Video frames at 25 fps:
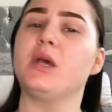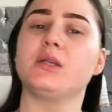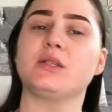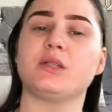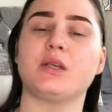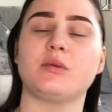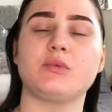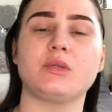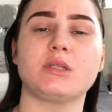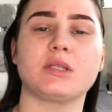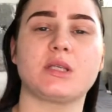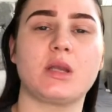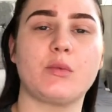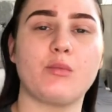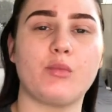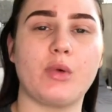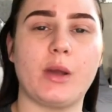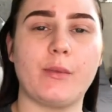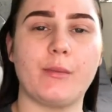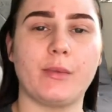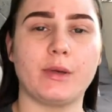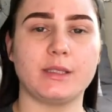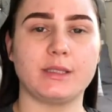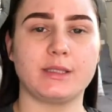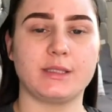So I'm just going to
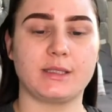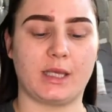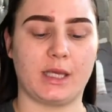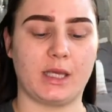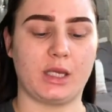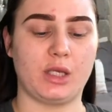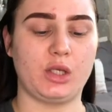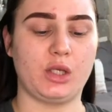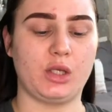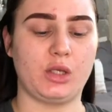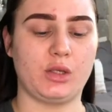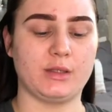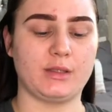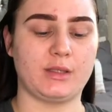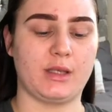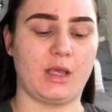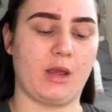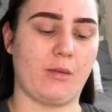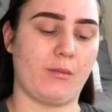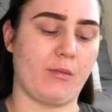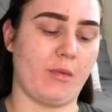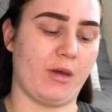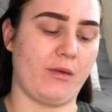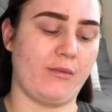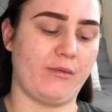prep my skin
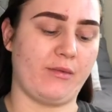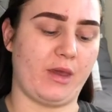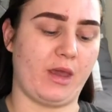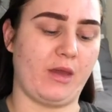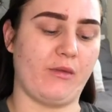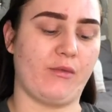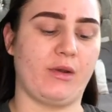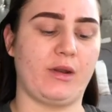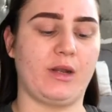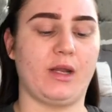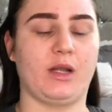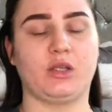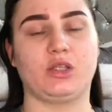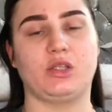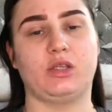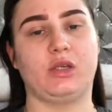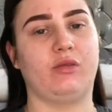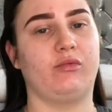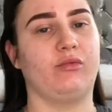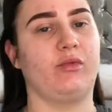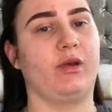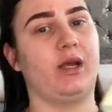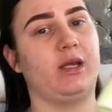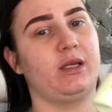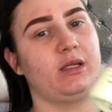using my favourite
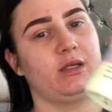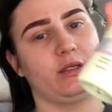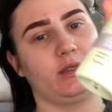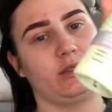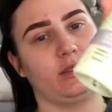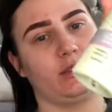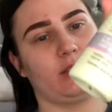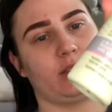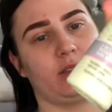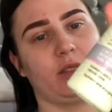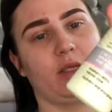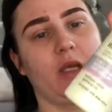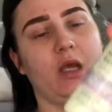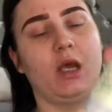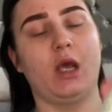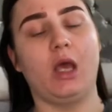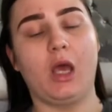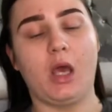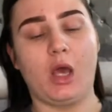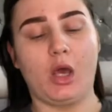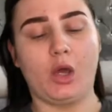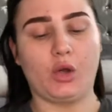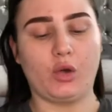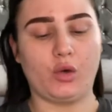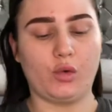Naturally Radiant
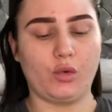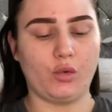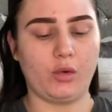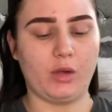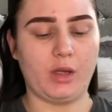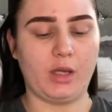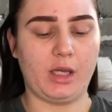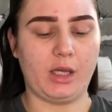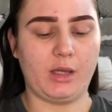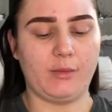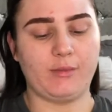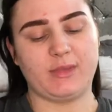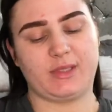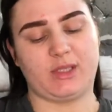cream.